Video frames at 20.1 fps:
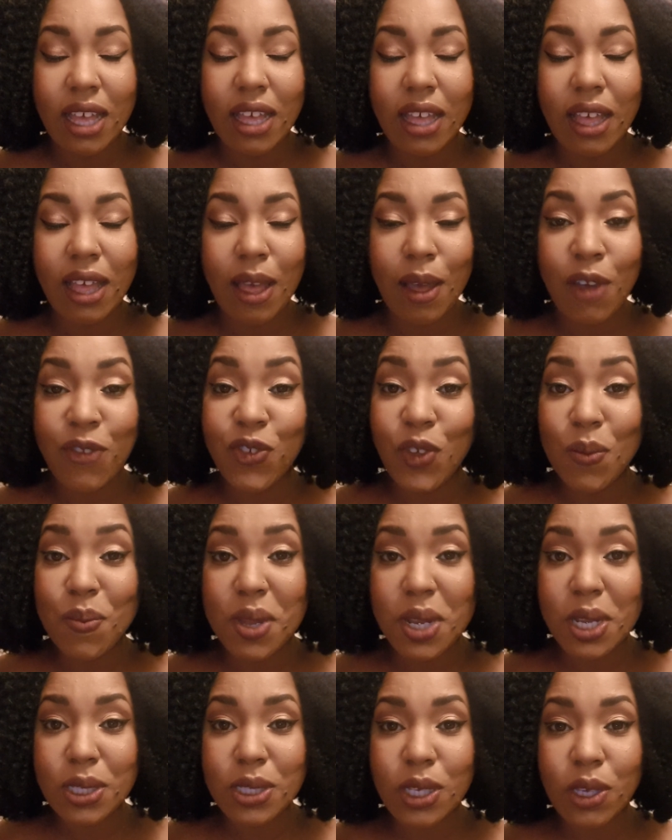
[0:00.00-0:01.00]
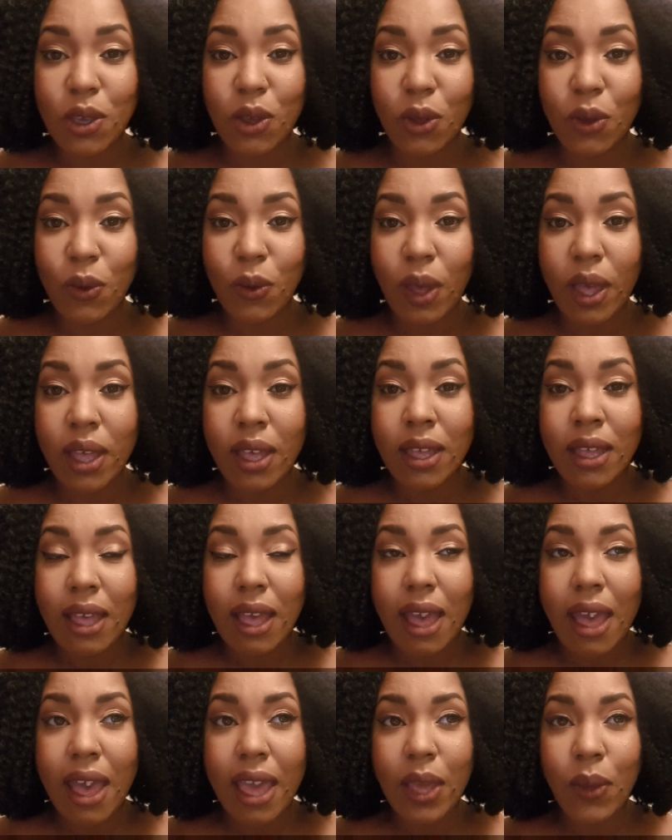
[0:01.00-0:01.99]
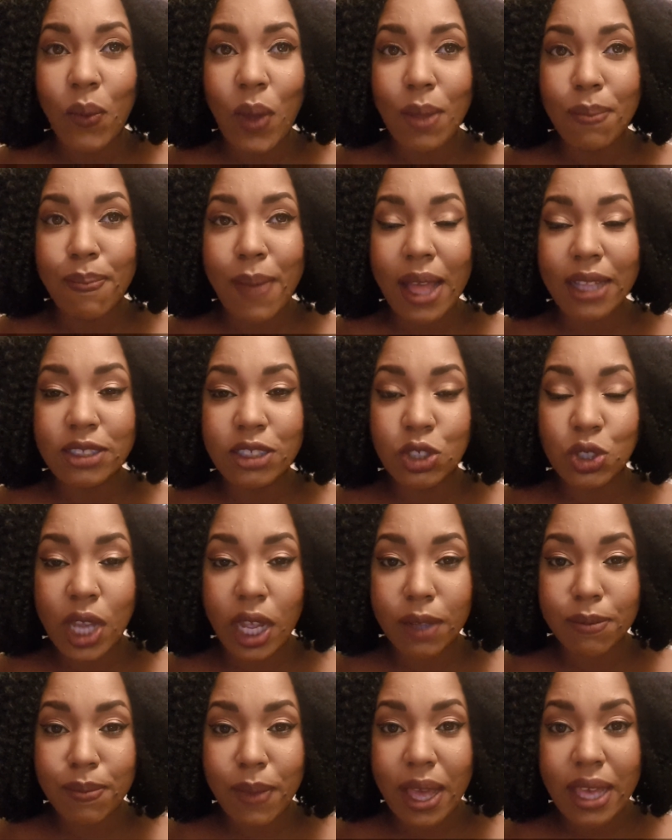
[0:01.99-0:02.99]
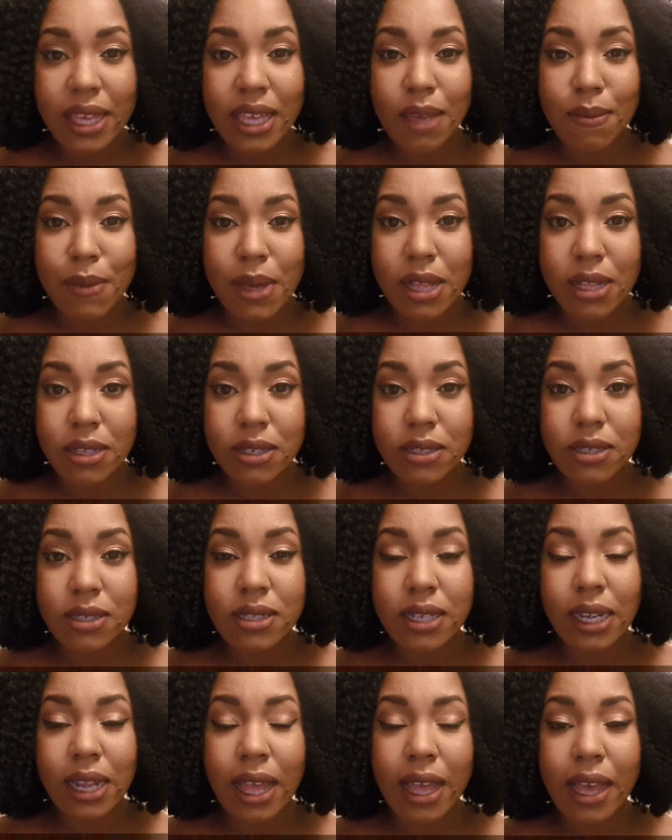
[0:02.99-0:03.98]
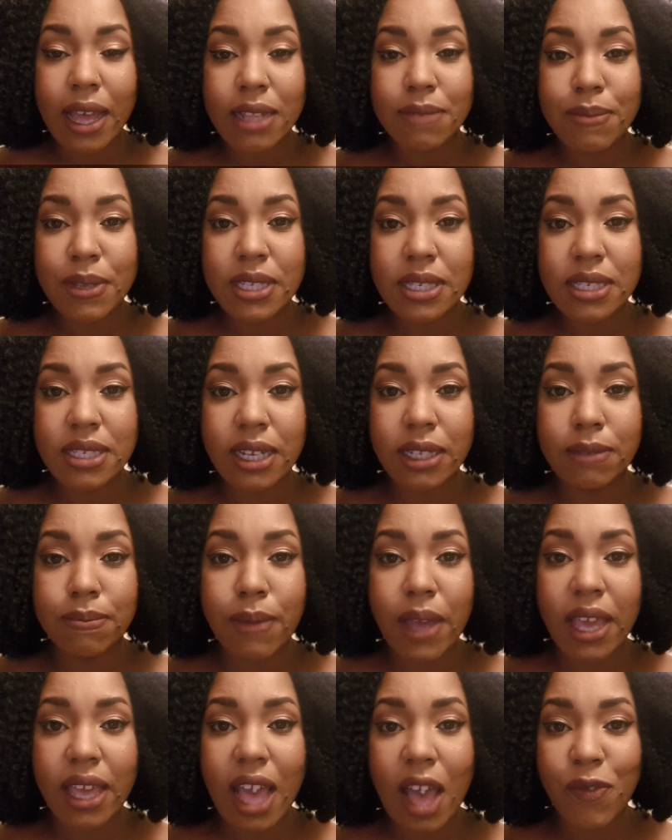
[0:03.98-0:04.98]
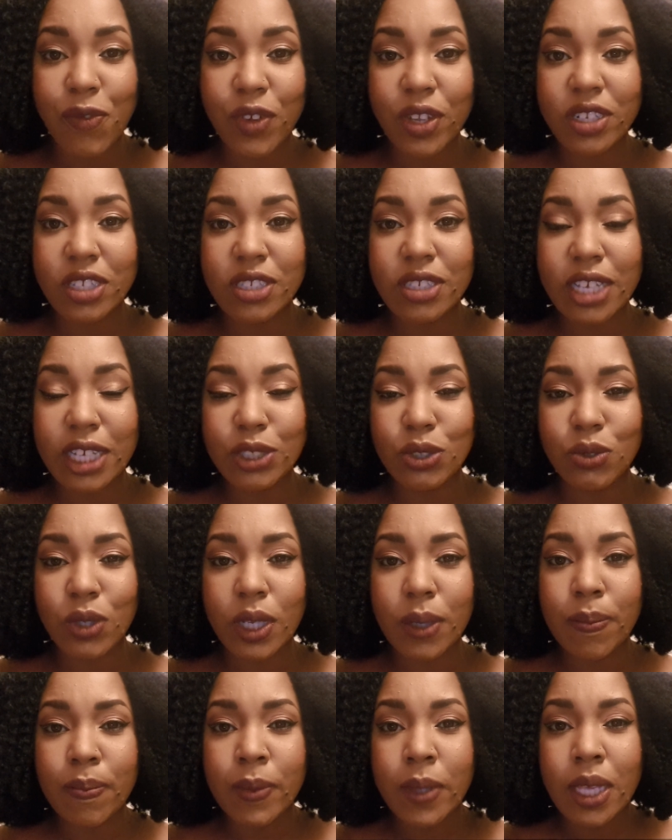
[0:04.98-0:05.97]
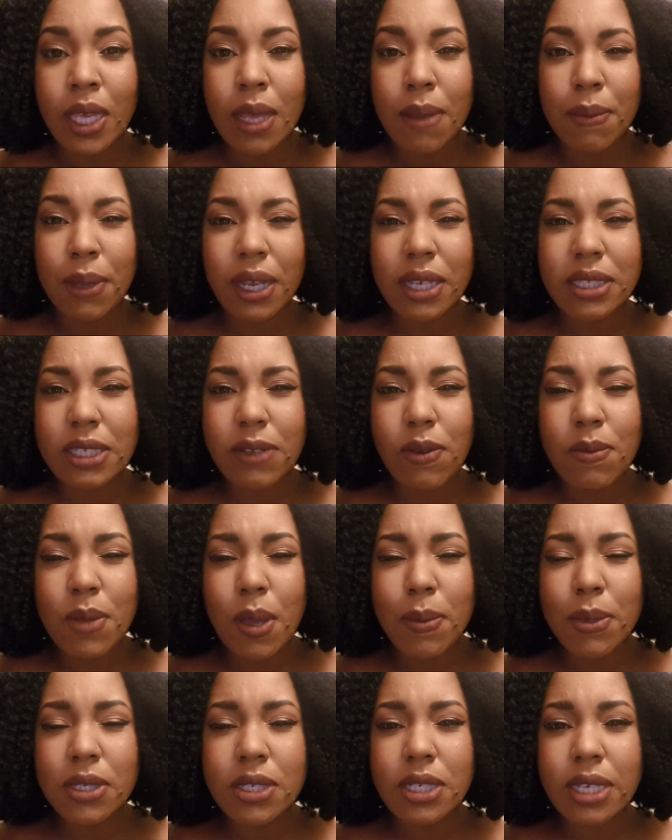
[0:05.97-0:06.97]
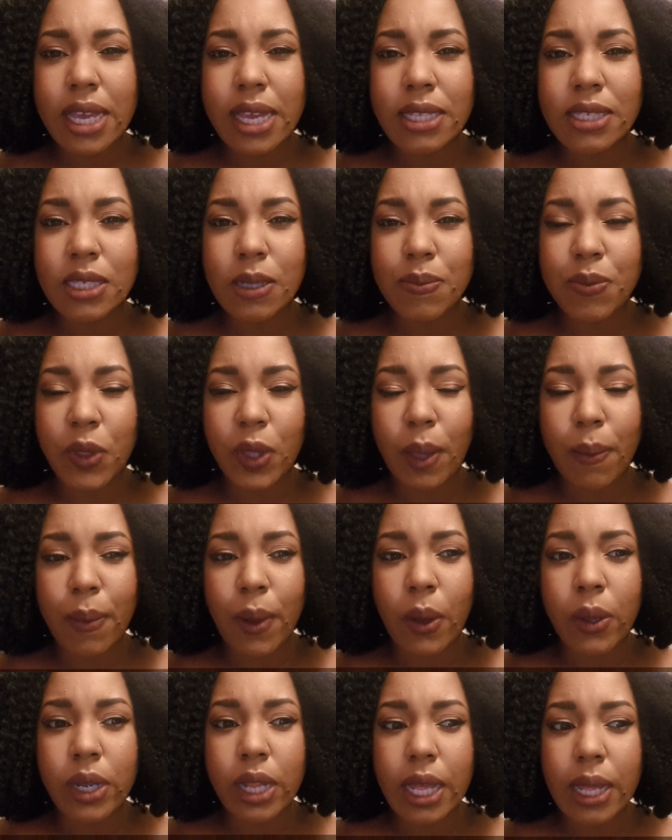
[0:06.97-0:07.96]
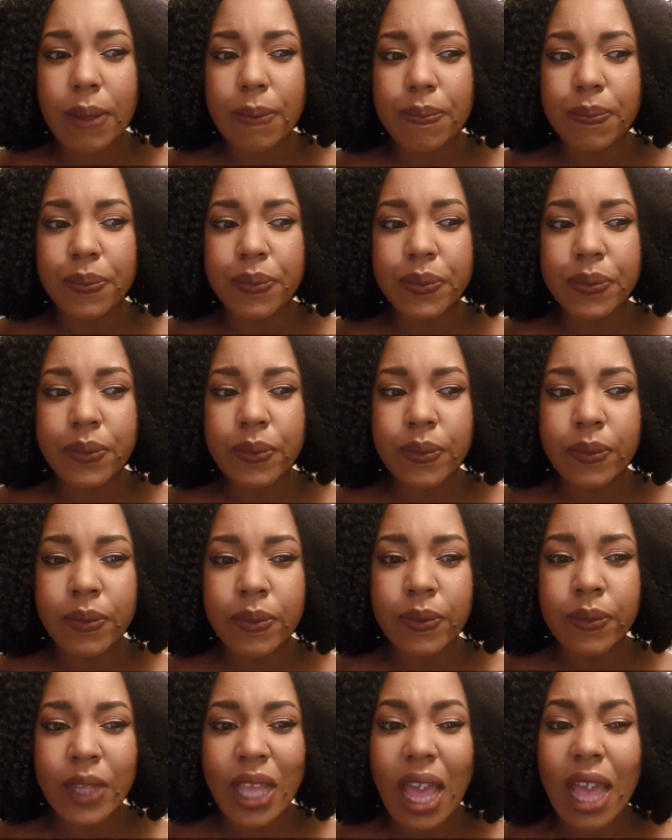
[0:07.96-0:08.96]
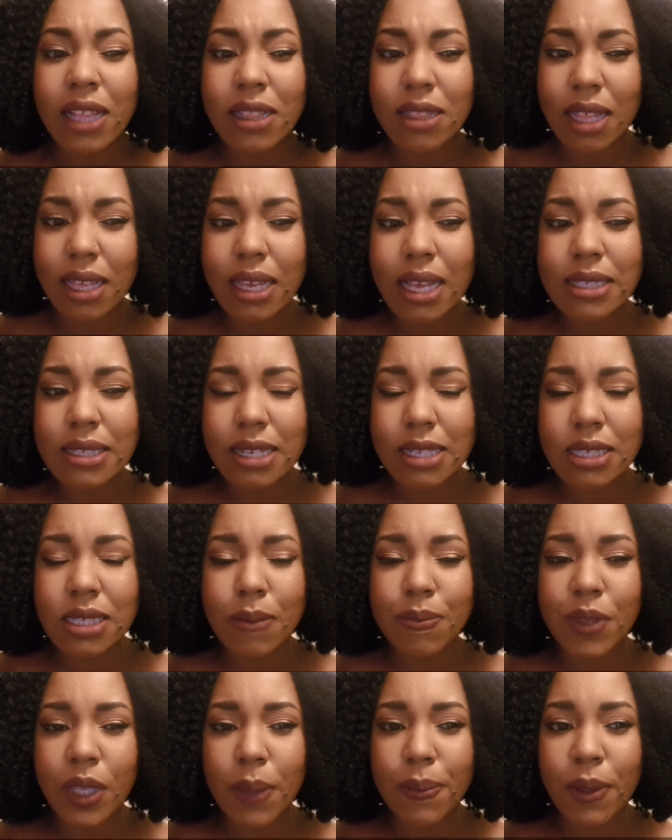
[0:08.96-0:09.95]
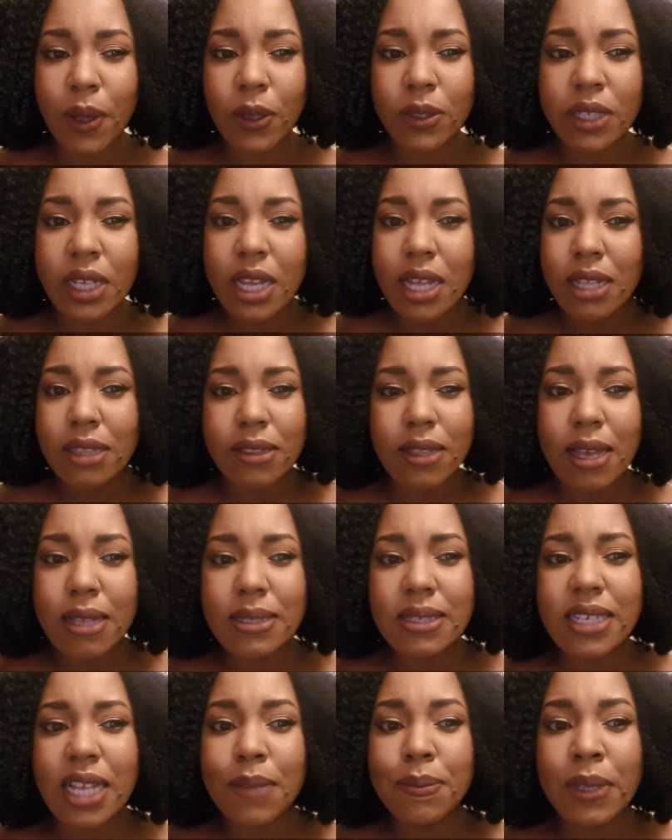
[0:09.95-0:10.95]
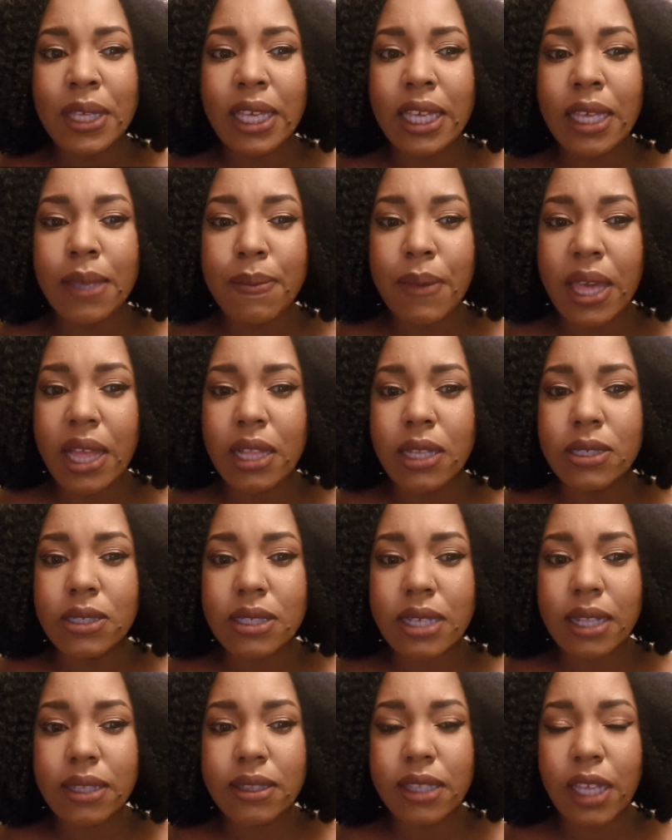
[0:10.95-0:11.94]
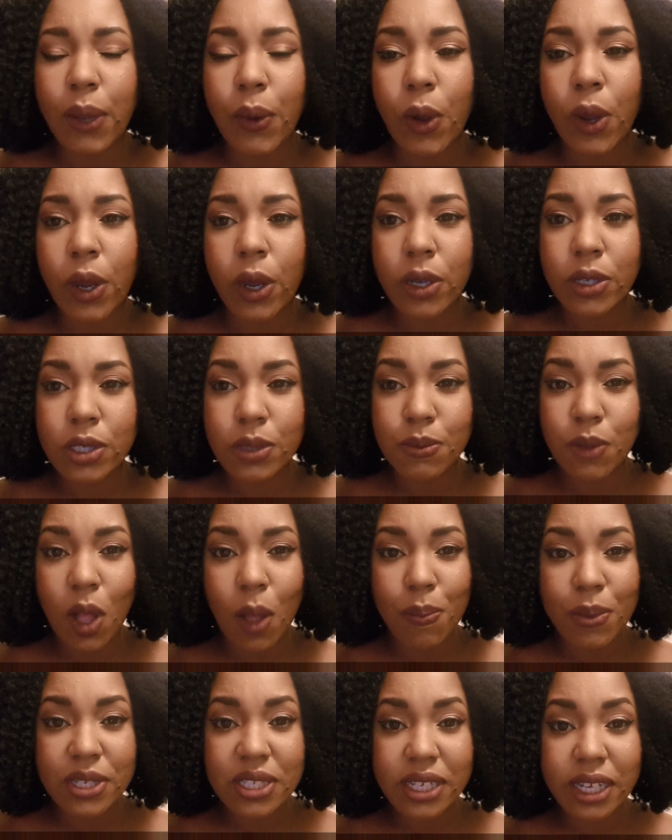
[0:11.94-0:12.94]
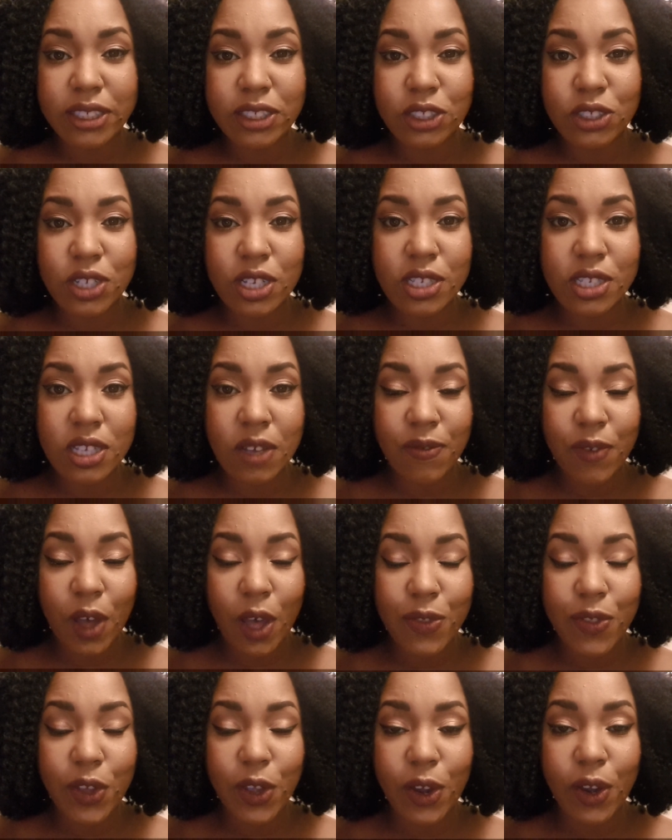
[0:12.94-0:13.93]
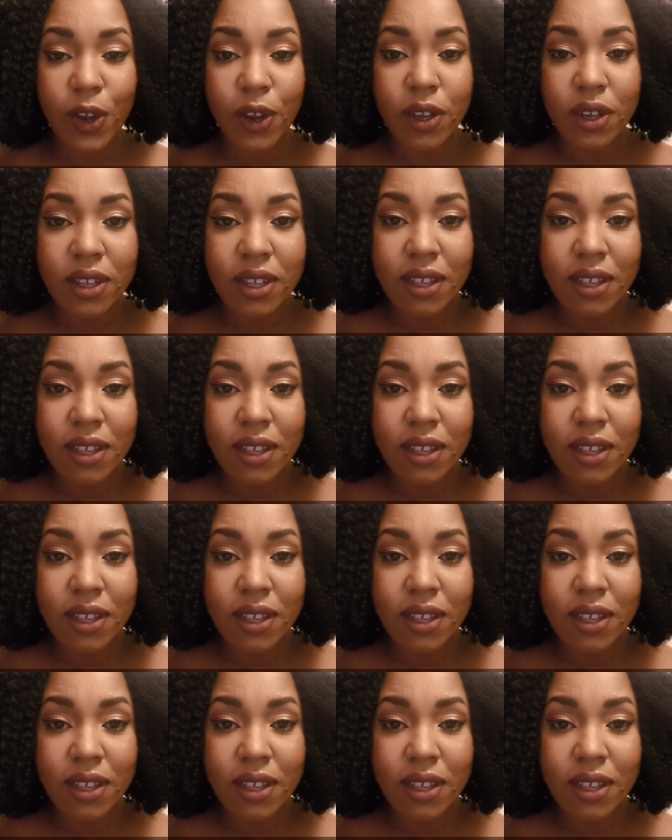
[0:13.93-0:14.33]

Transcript: a few minutes ago, I went back to check my emails that I had been sent by African Ancestry, because I remember saying something about I think it said something about they had sent me emails and there were small percentages of other